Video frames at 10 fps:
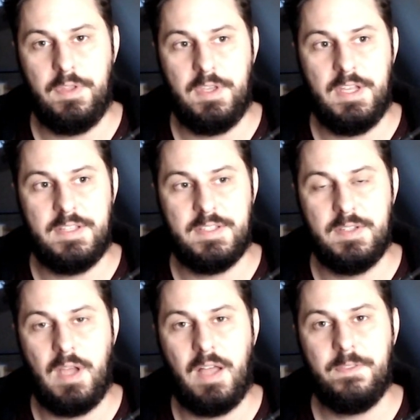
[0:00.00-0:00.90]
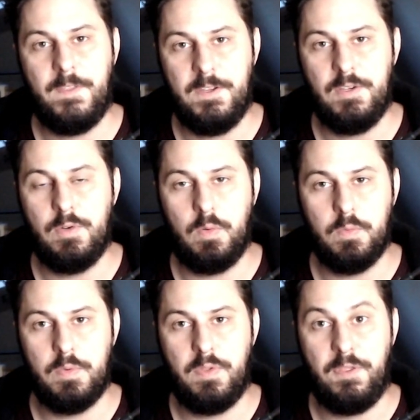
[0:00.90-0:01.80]
it's not that you don't
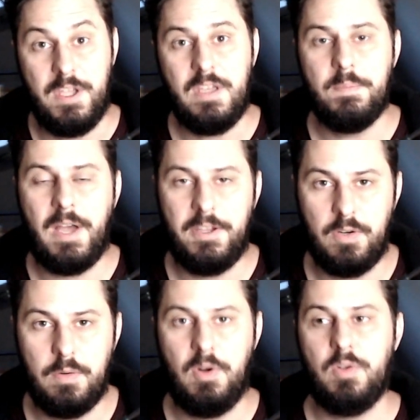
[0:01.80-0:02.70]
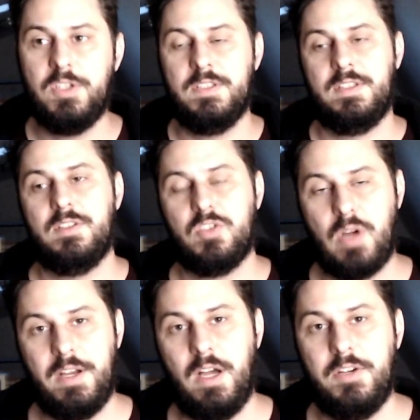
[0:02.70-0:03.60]
think about your emotions and
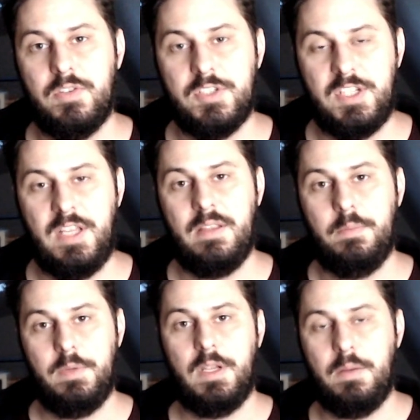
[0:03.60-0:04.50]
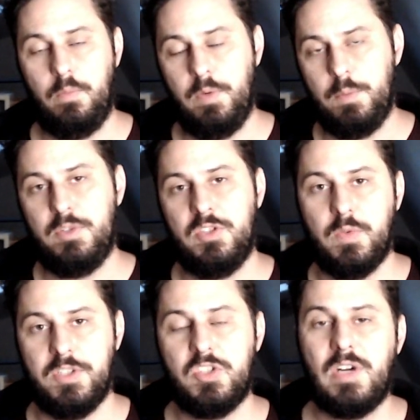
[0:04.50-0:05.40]
try to understand them, but what I just
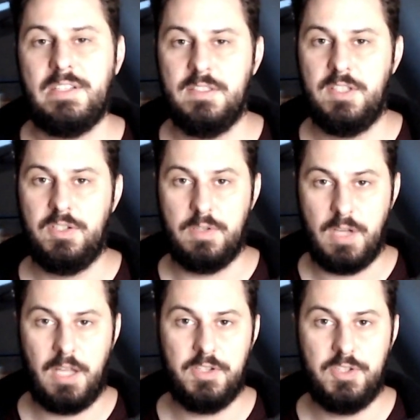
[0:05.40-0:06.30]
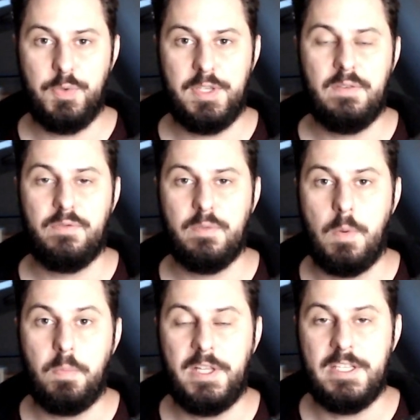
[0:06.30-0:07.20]
want to stress is that you're not doing it from
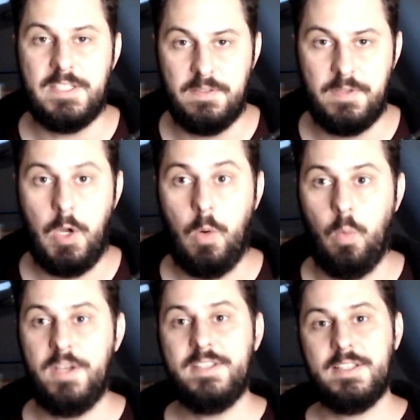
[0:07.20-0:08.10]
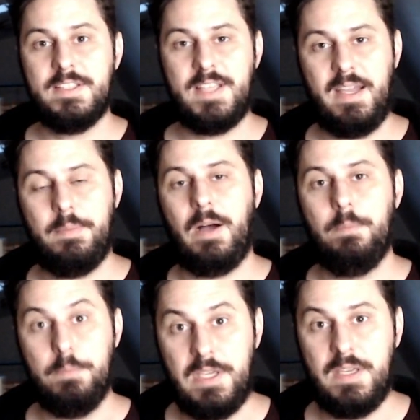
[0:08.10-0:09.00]
a place of what does it say
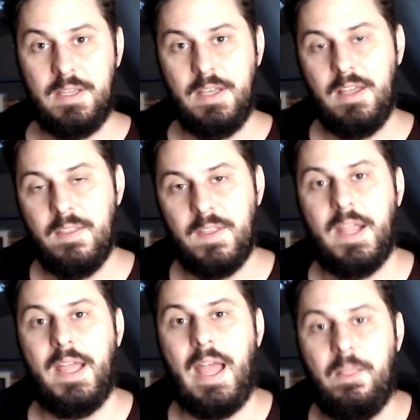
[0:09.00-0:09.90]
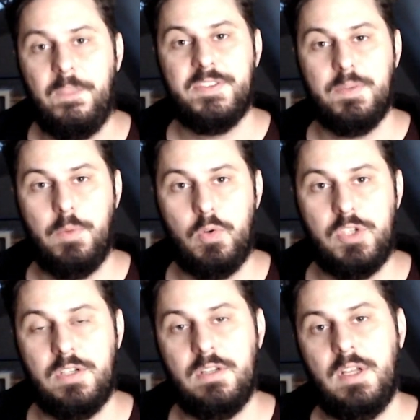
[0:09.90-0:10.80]
about me that I had this
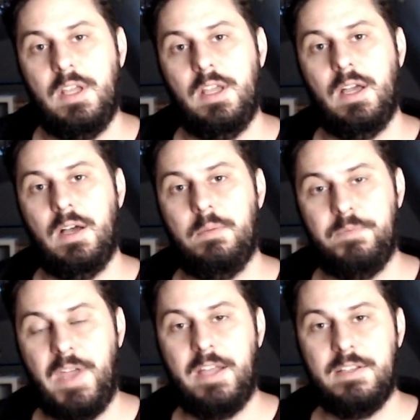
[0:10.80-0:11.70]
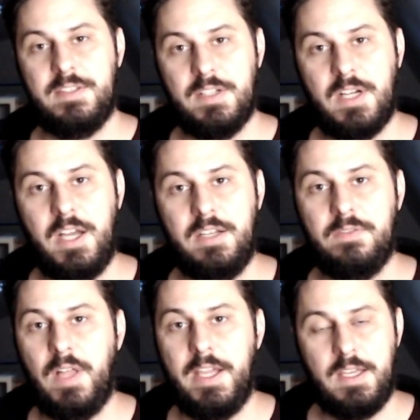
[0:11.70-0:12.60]
emotion. That is the kind
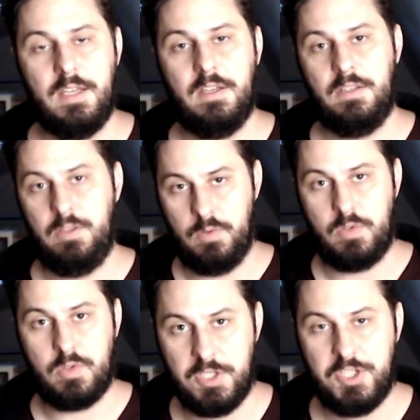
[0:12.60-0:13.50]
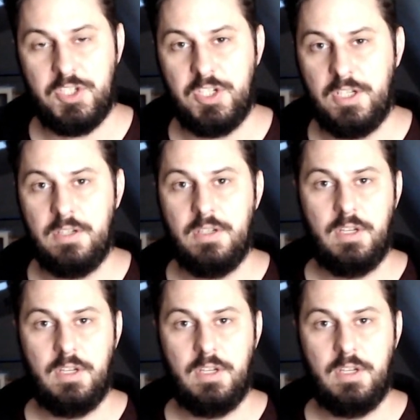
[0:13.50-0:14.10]
of like Christian,